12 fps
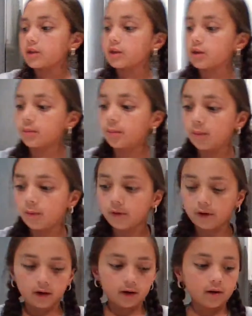You
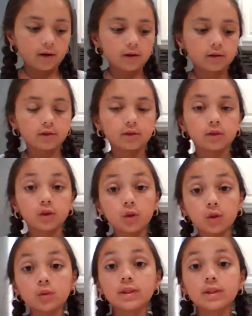pour 2